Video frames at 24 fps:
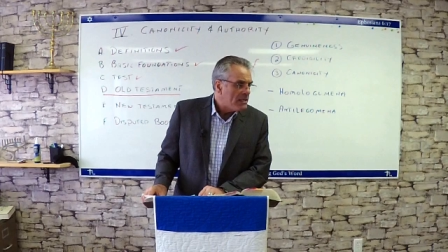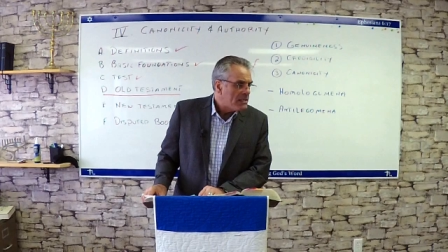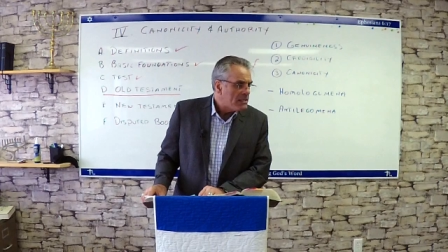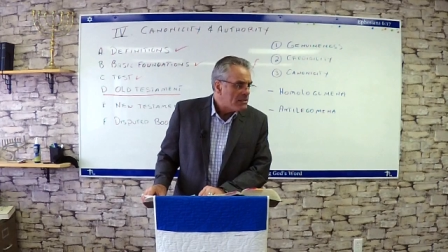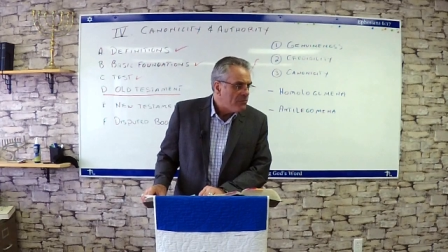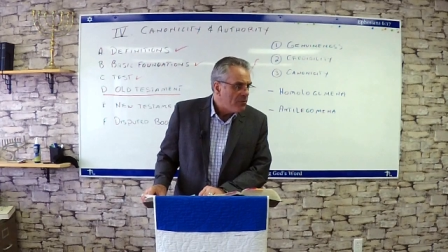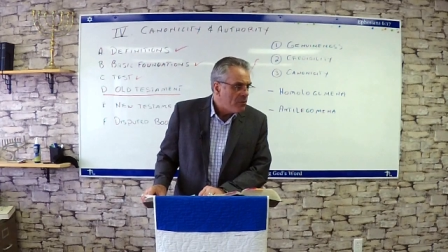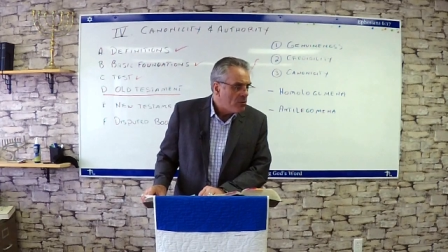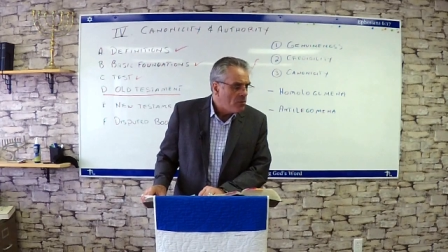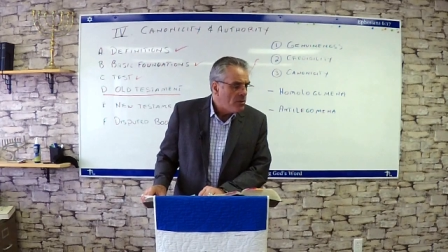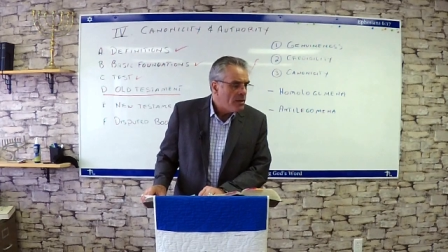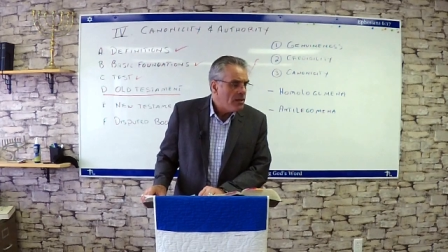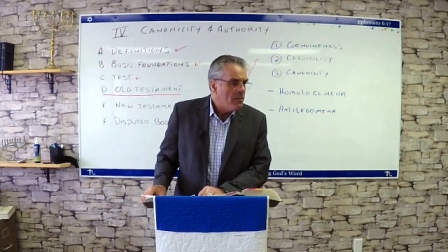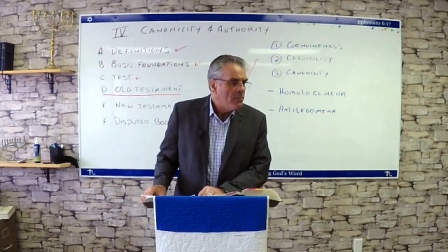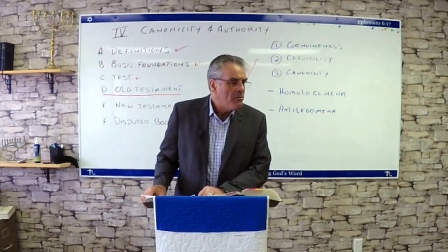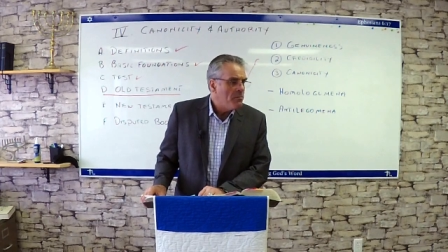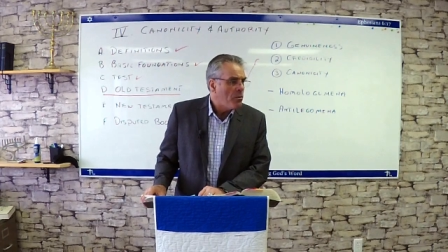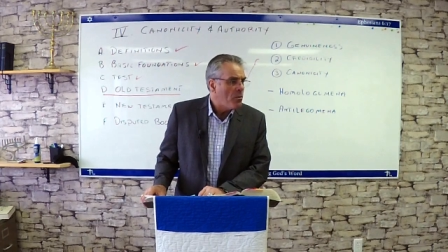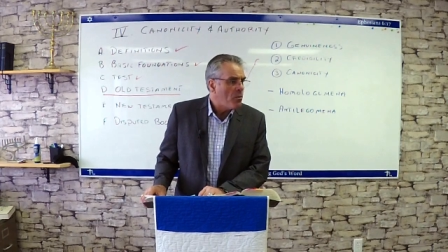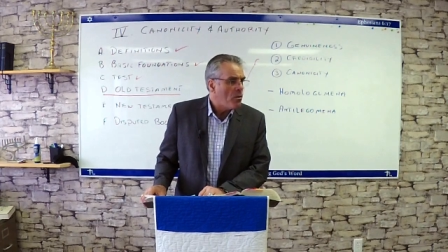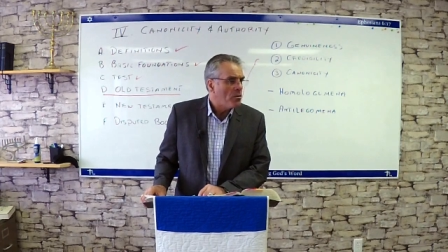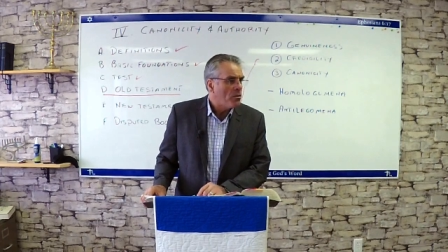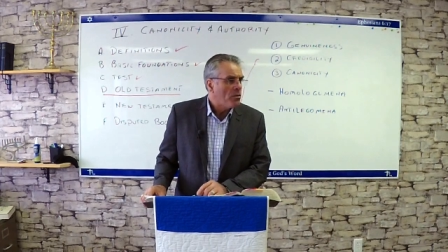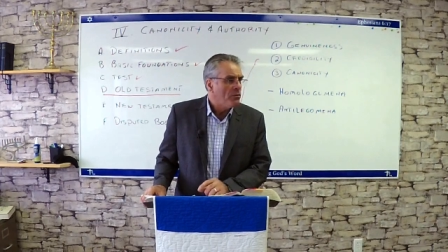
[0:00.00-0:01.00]
is very
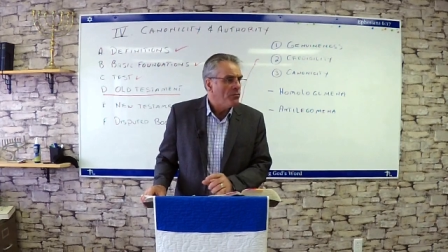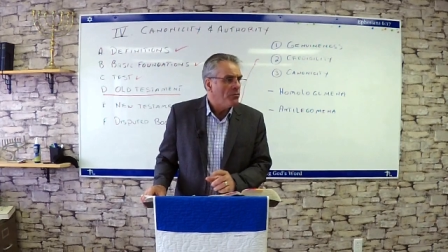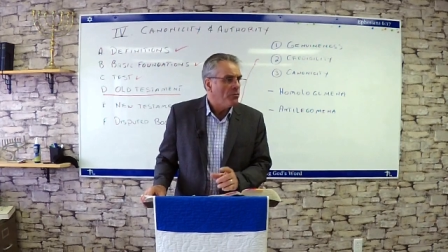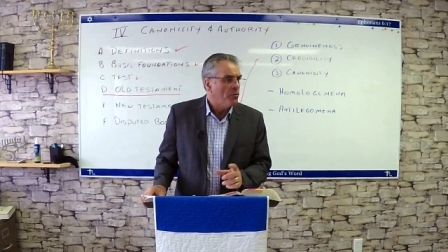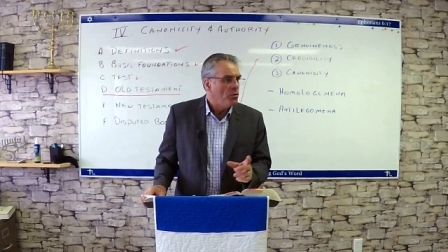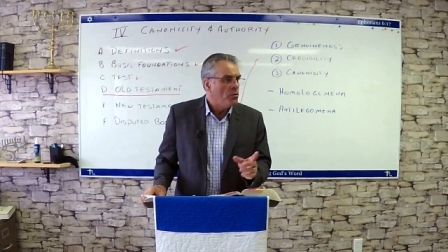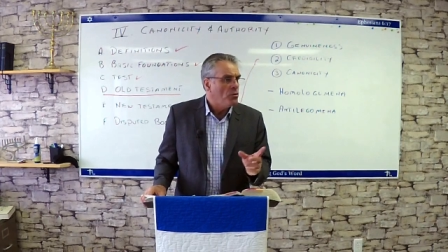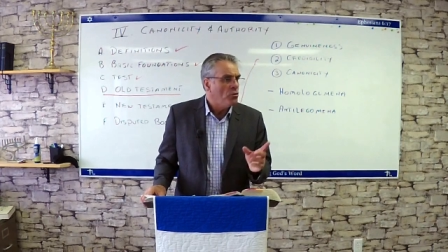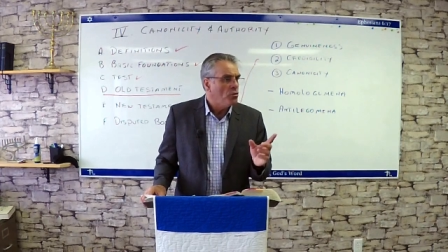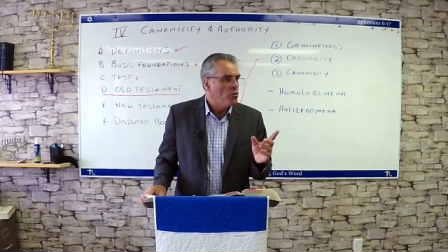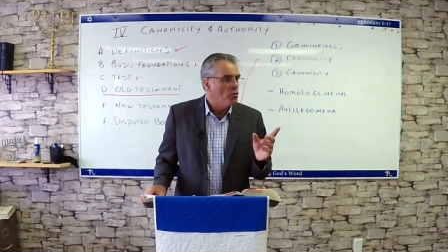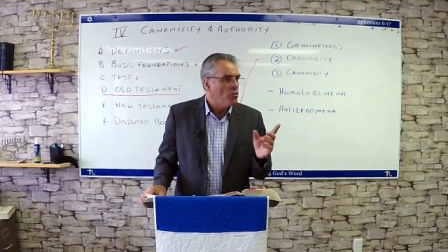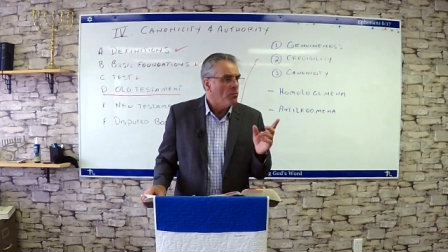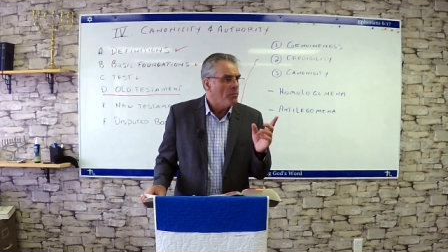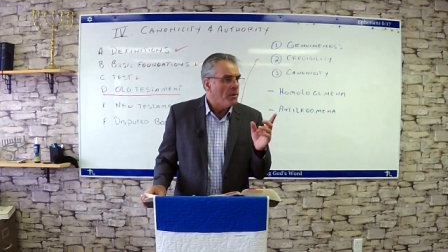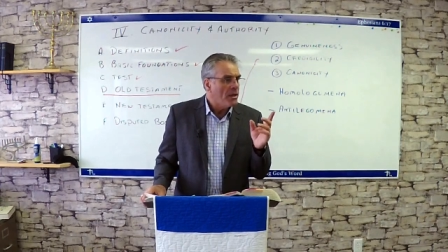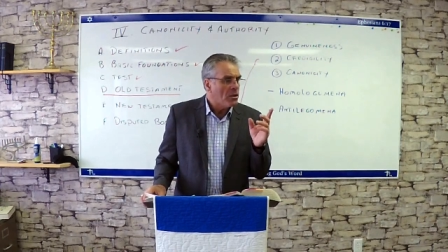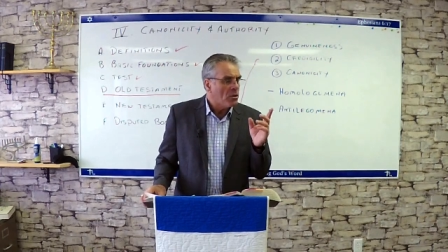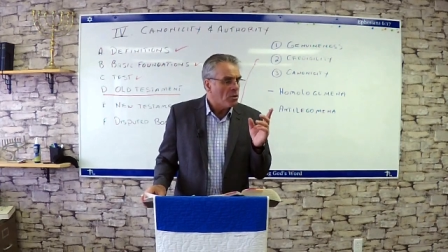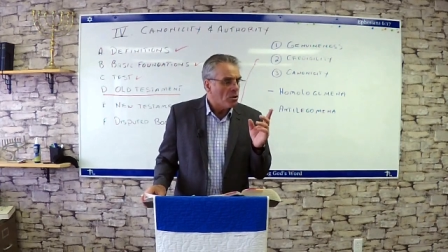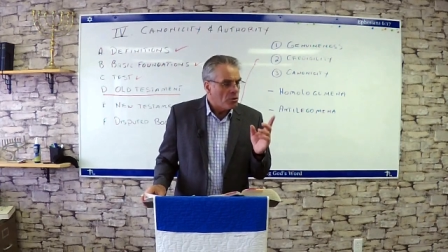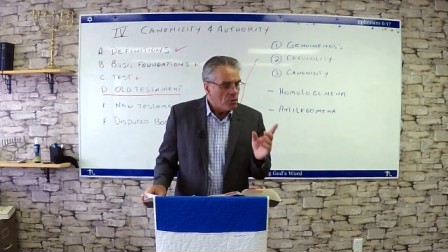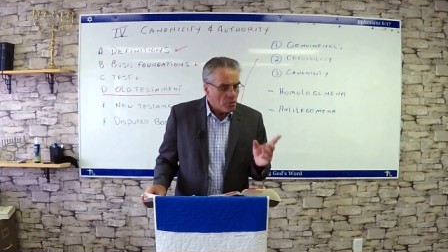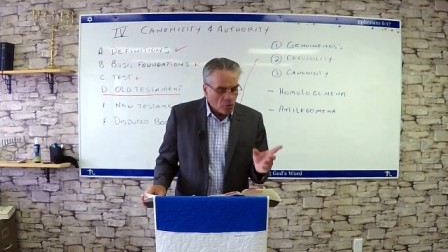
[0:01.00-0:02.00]
important for you to make a